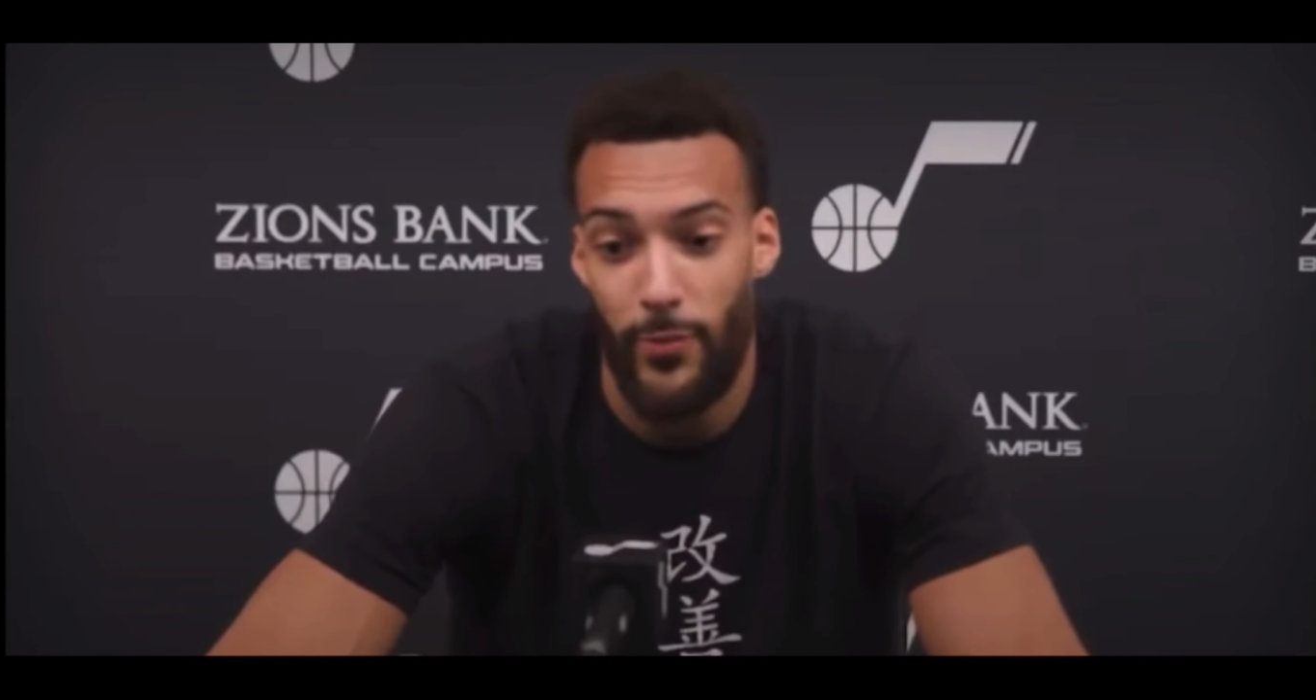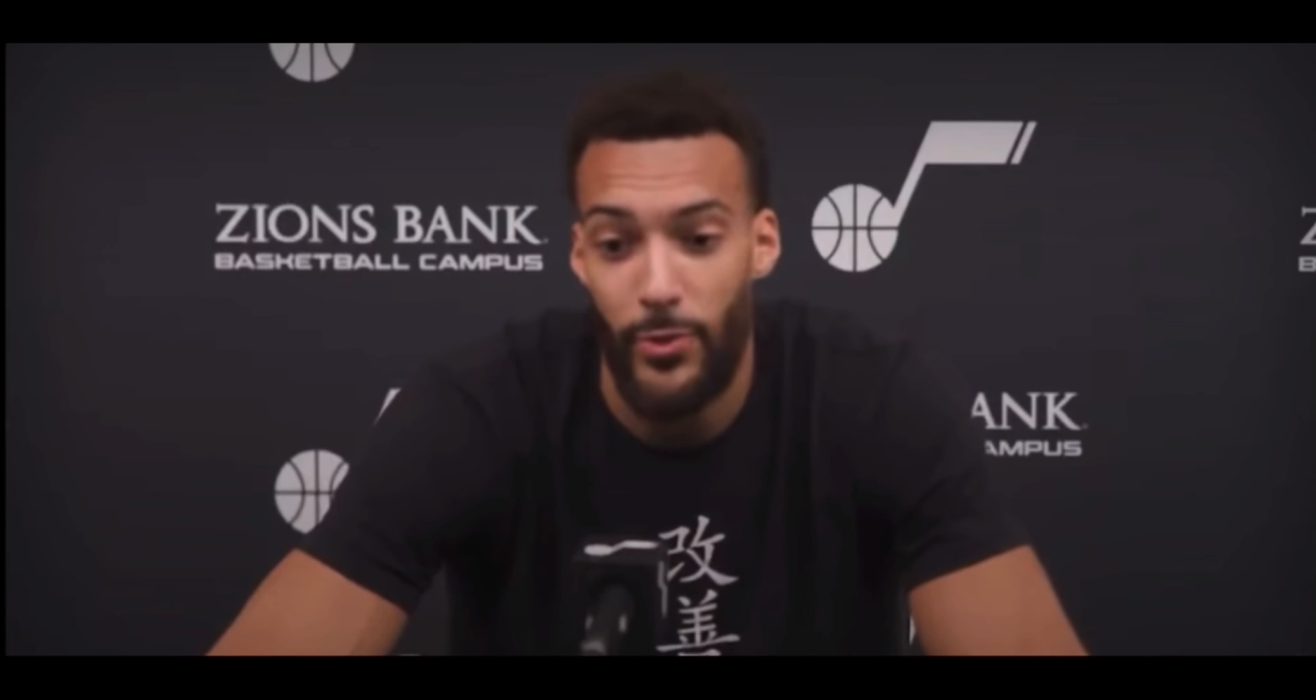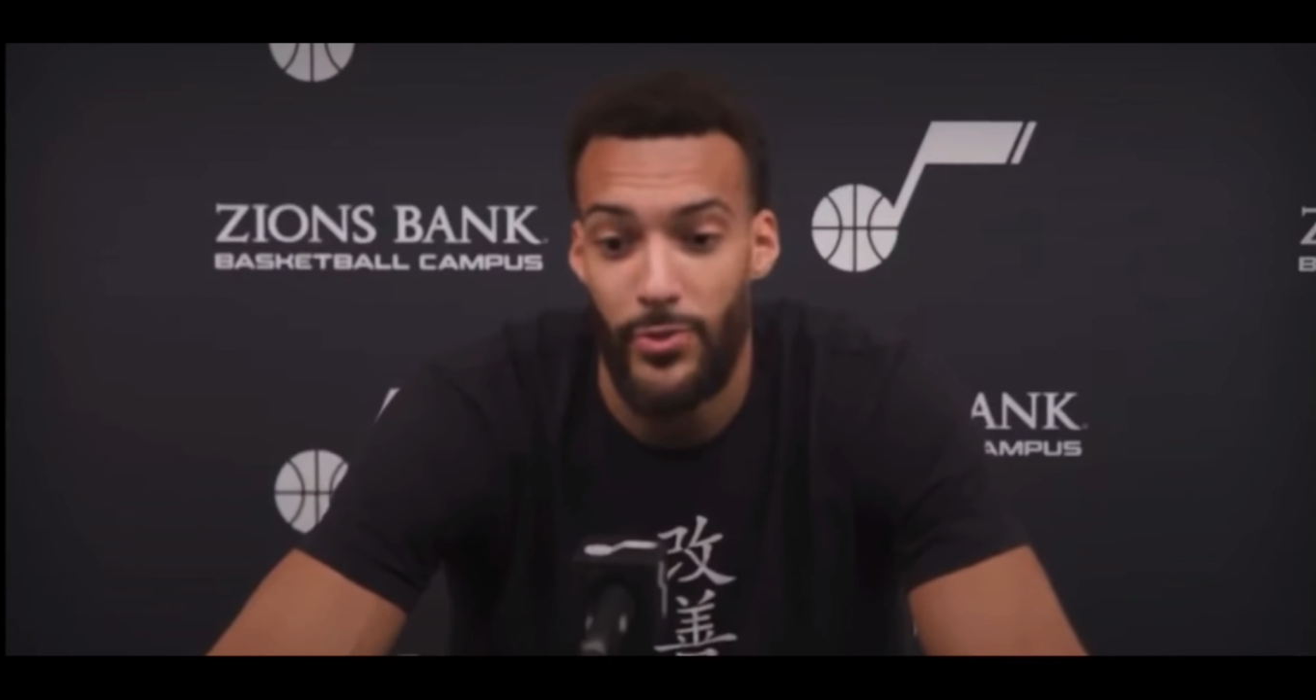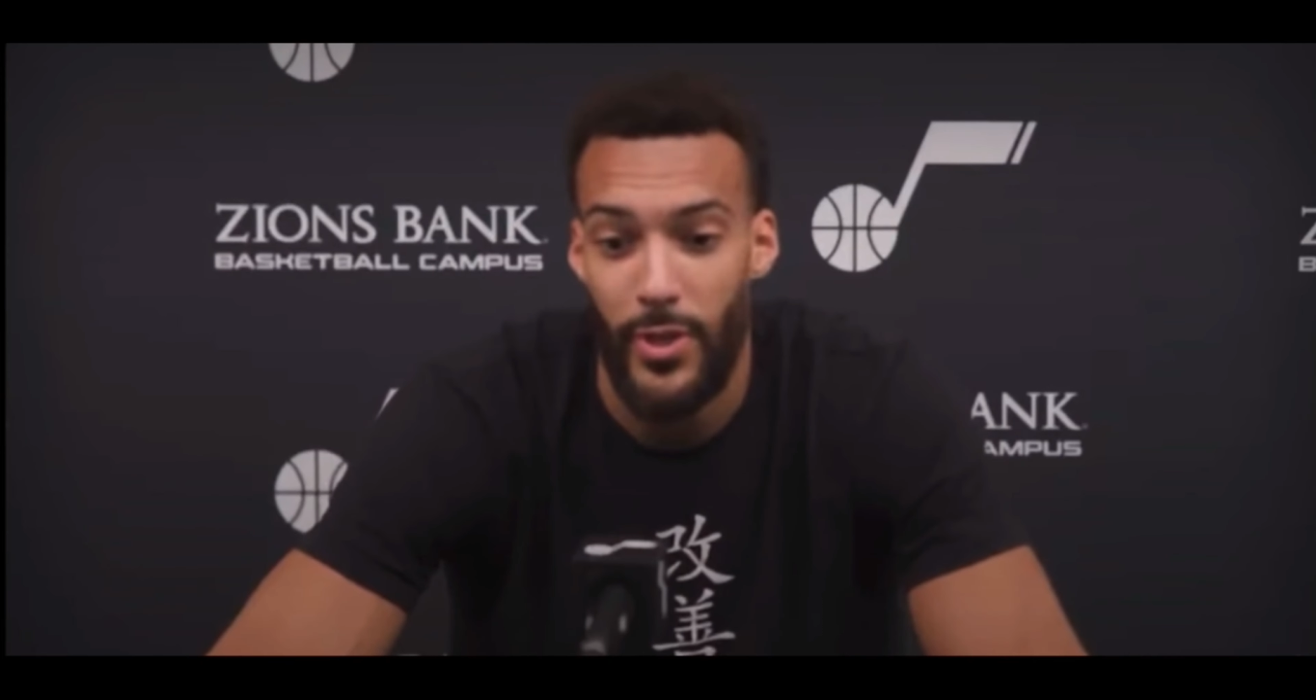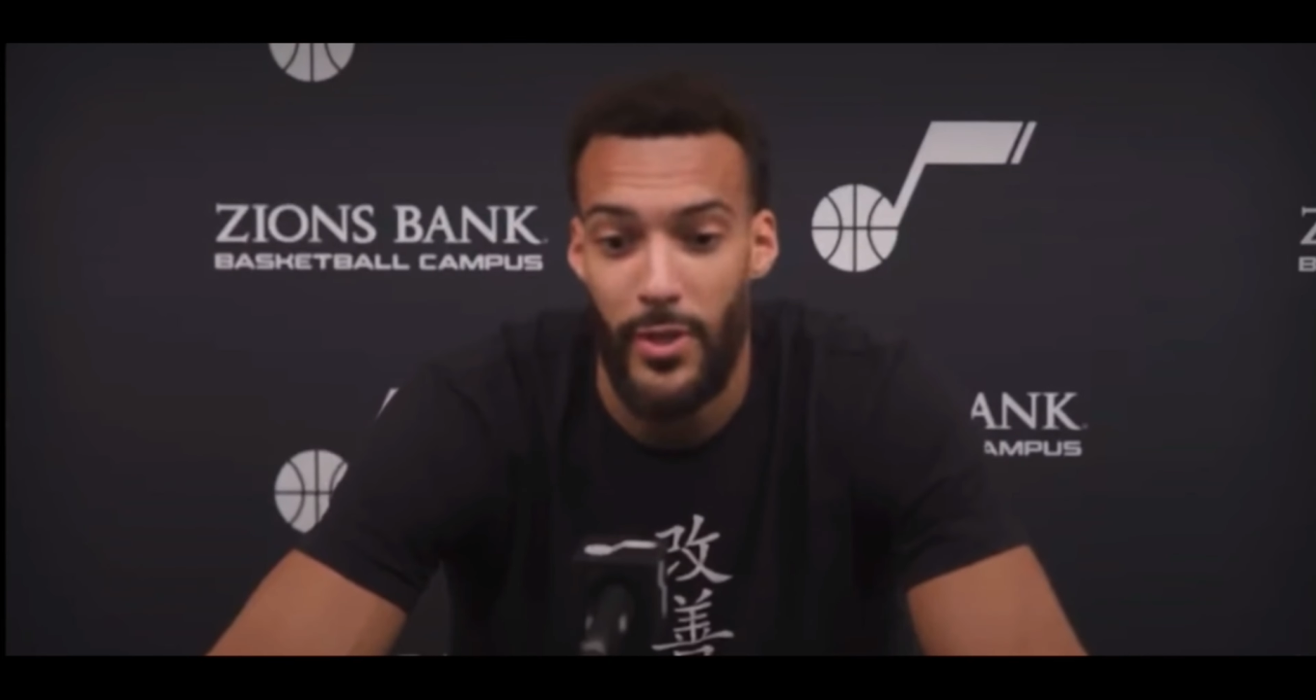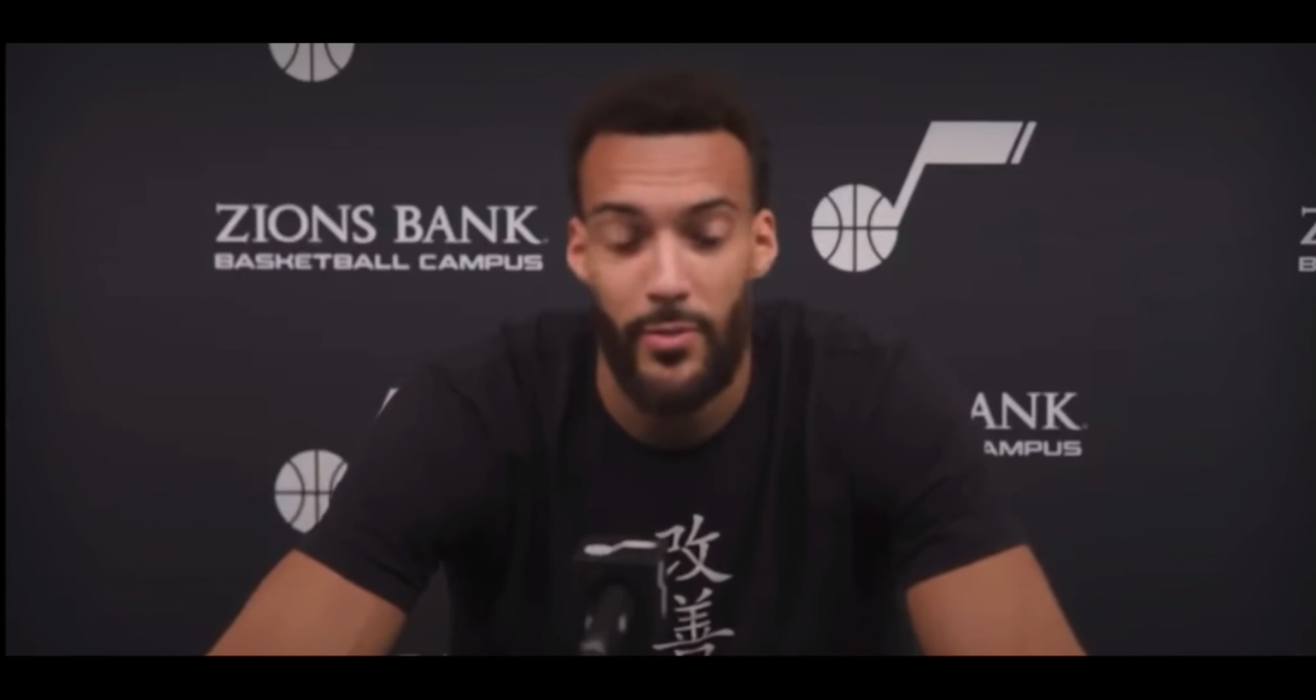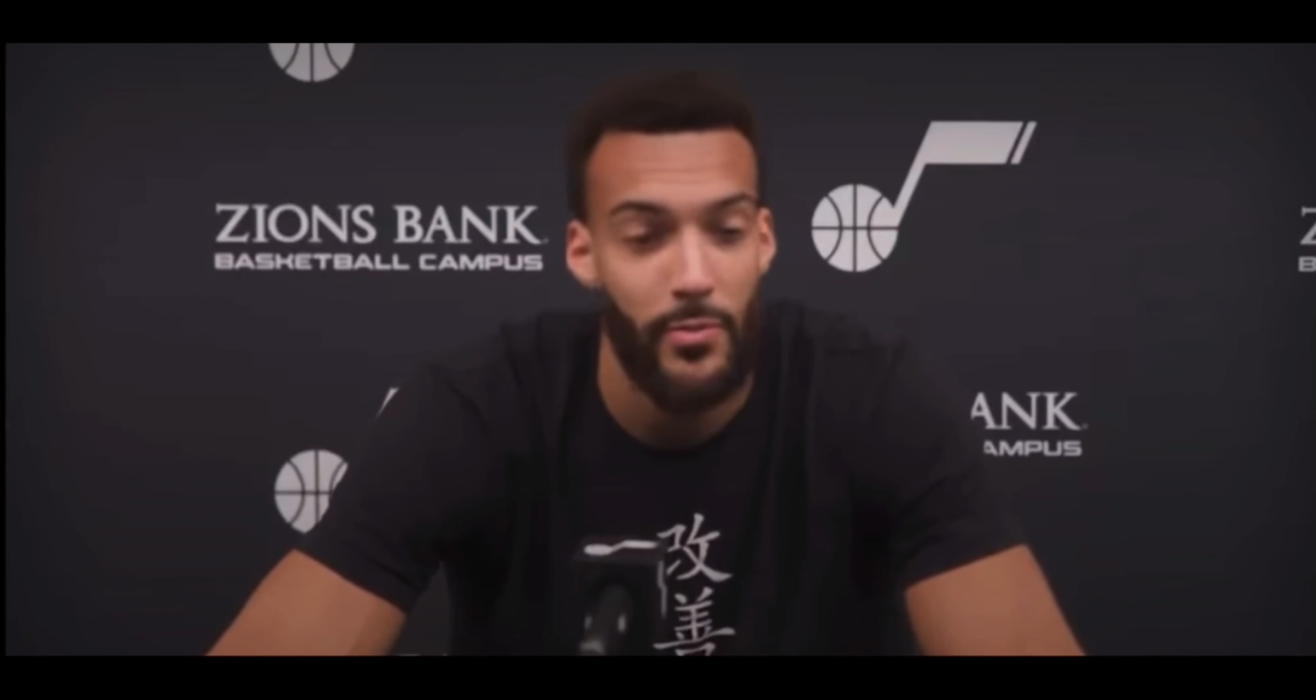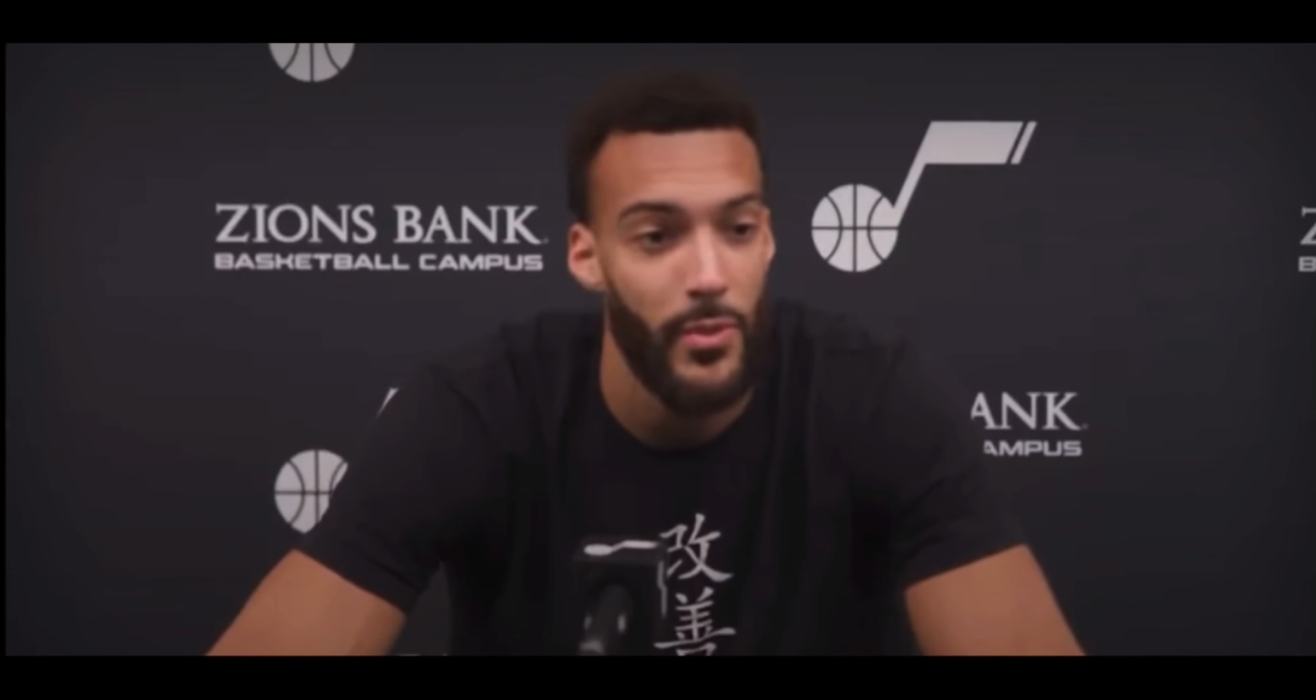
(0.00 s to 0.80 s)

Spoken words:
unfortunate